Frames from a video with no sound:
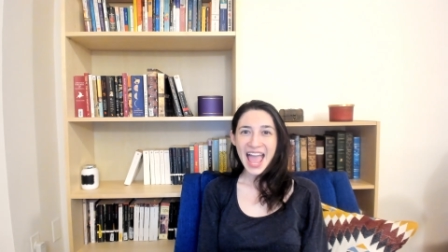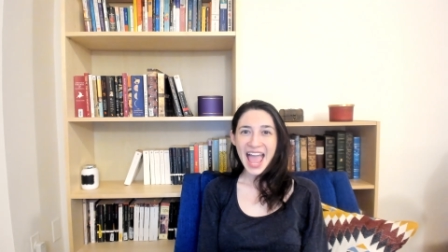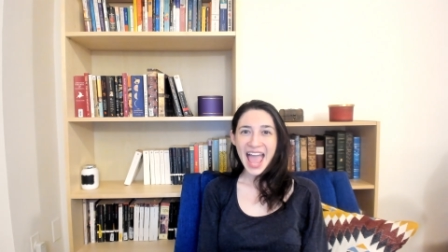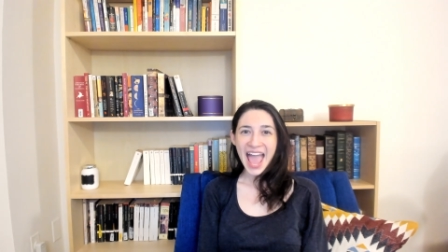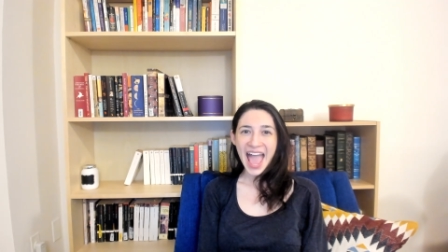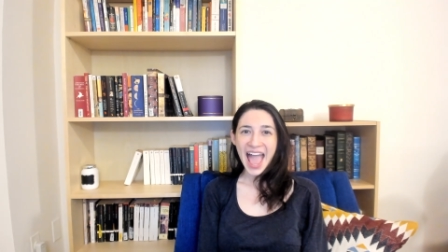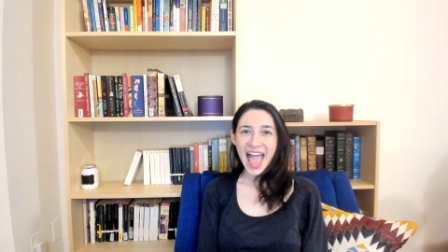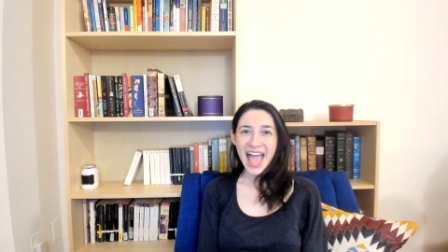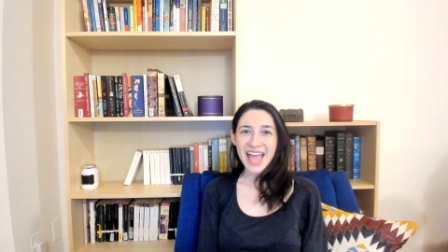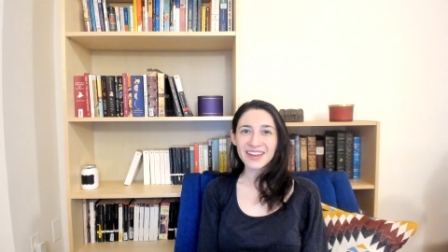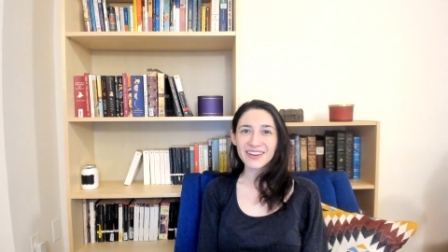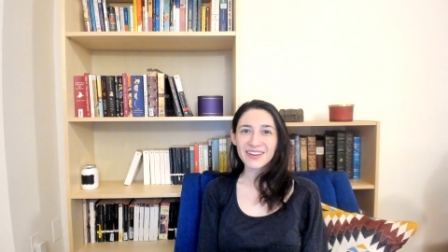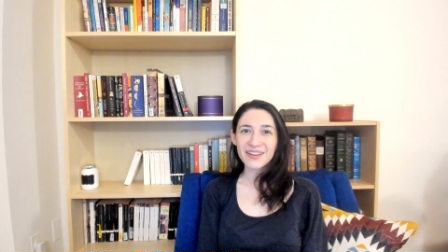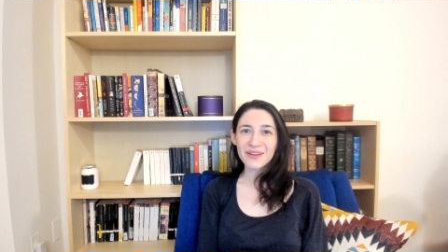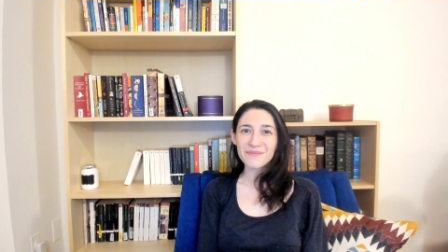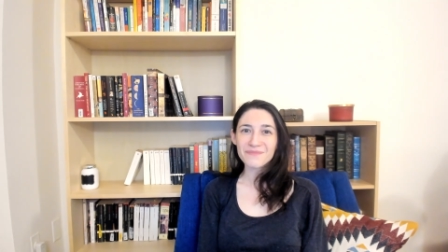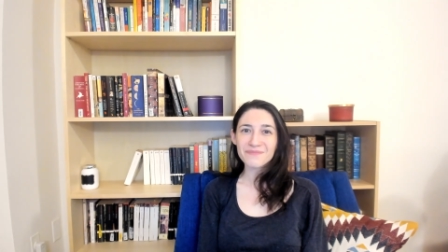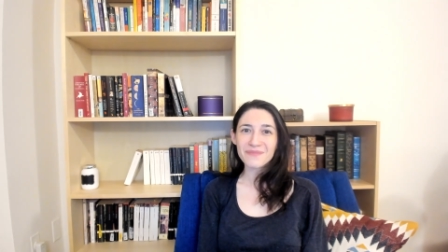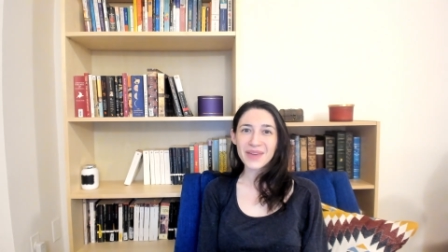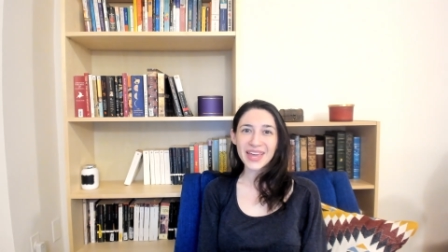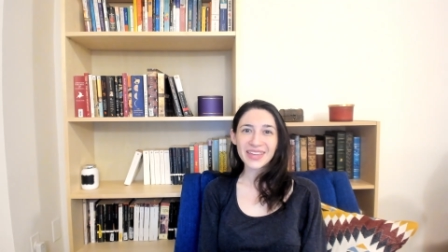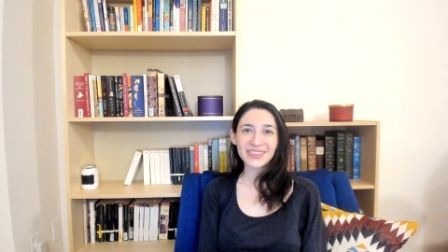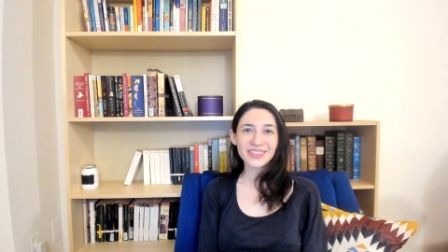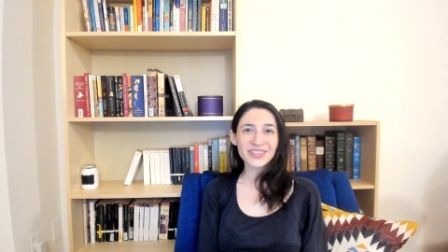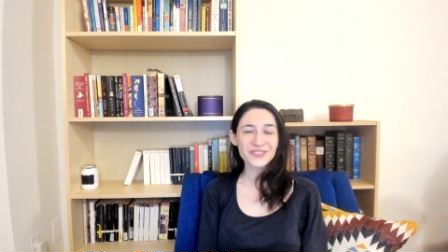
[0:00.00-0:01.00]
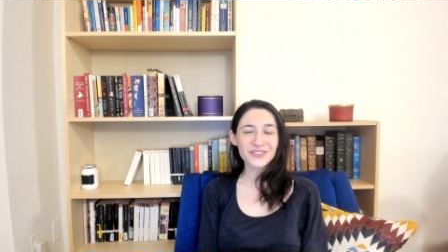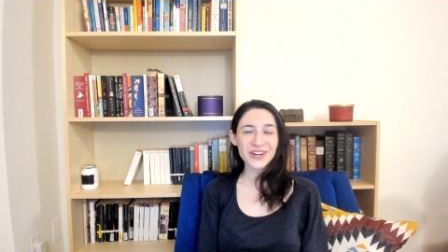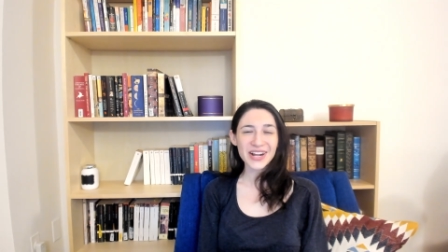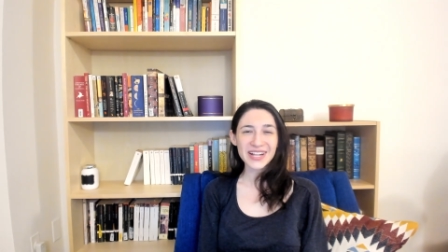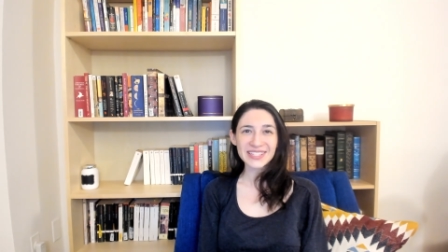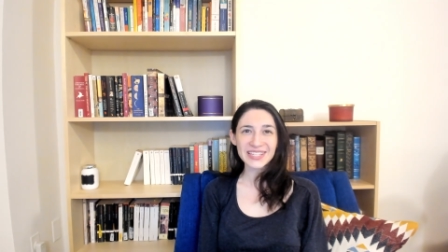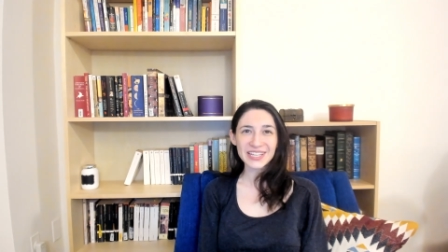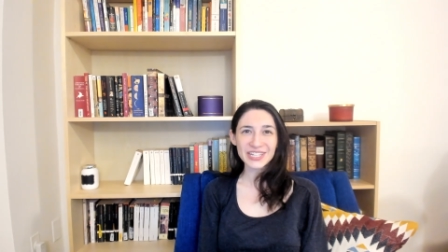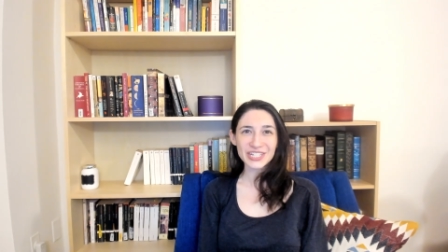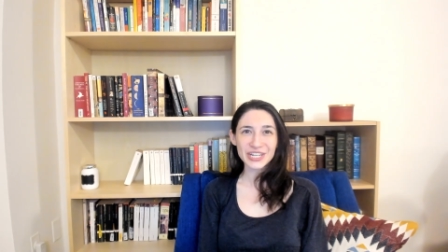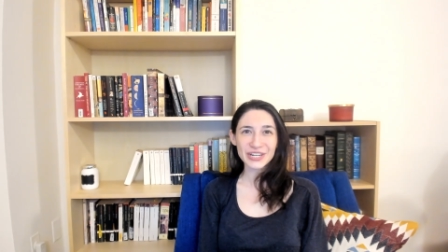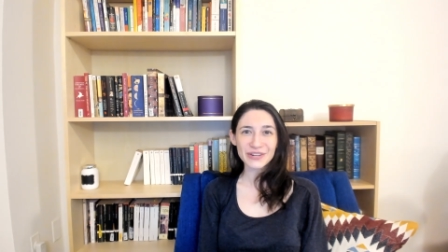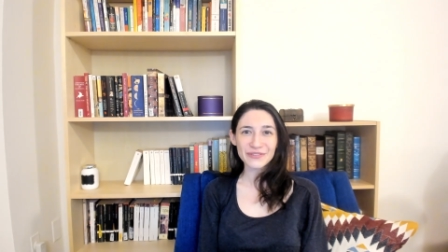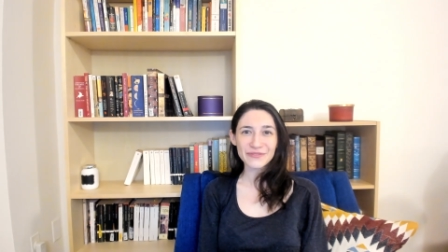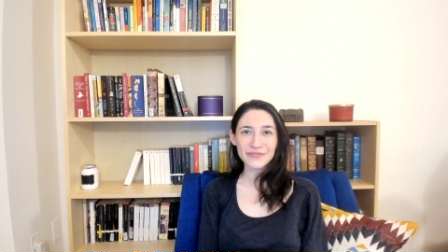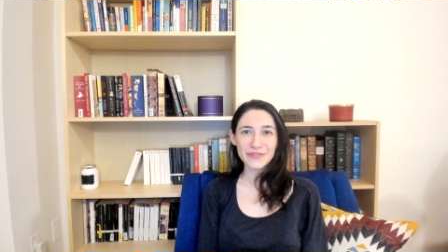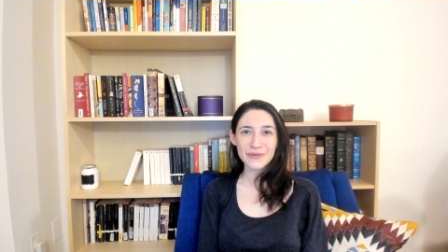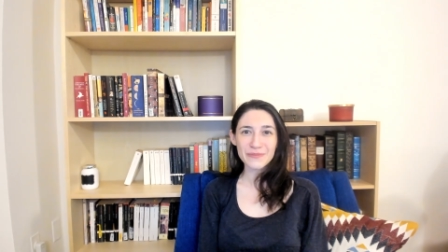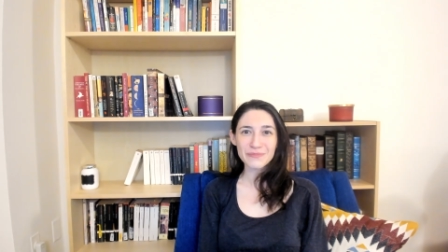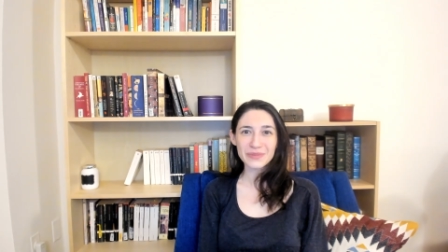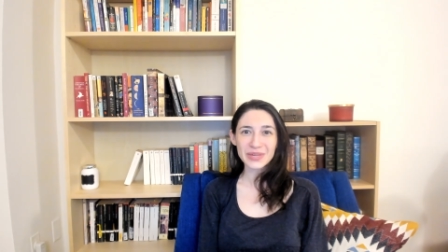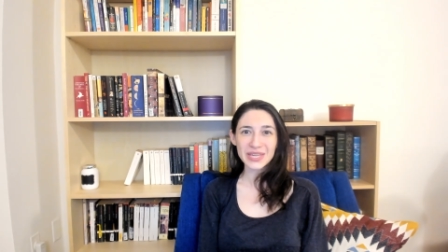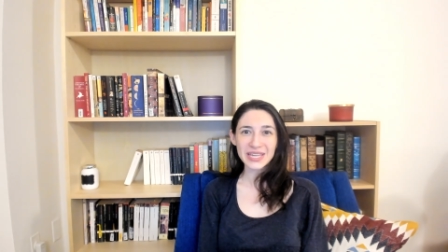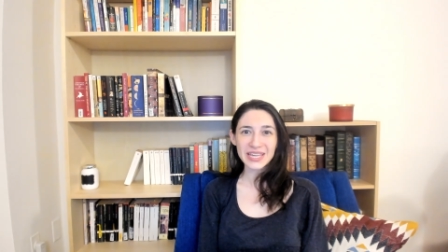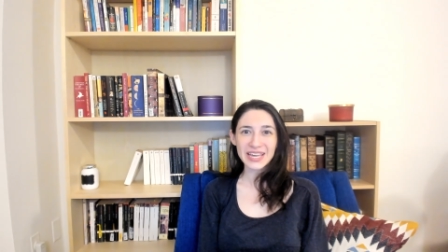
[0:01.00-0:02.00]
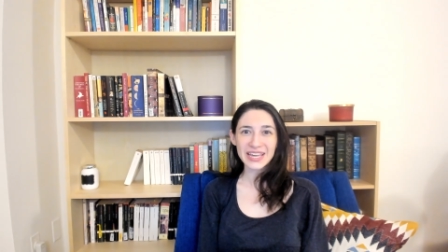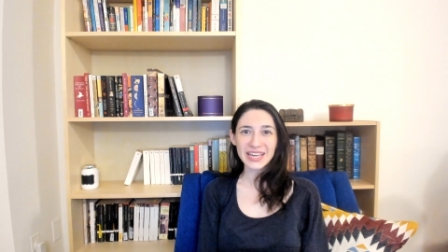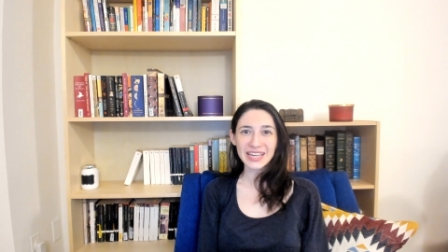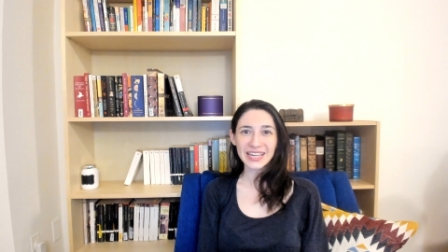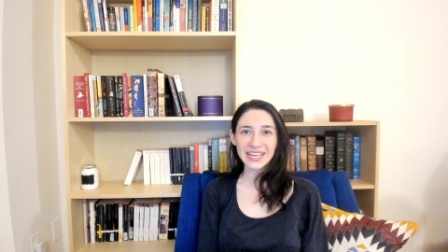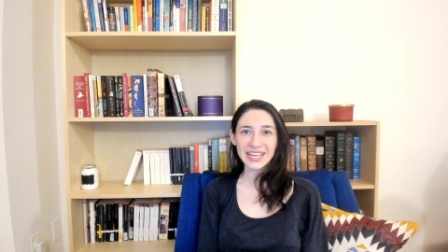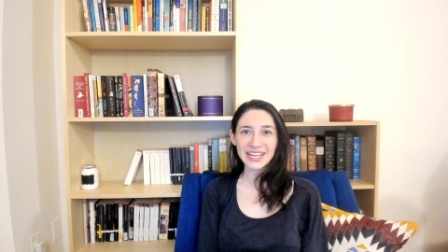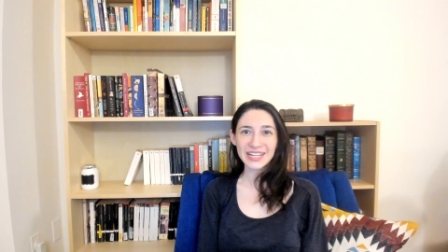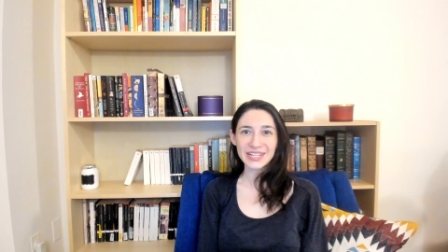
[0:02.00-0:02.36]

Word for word: and made the transition from being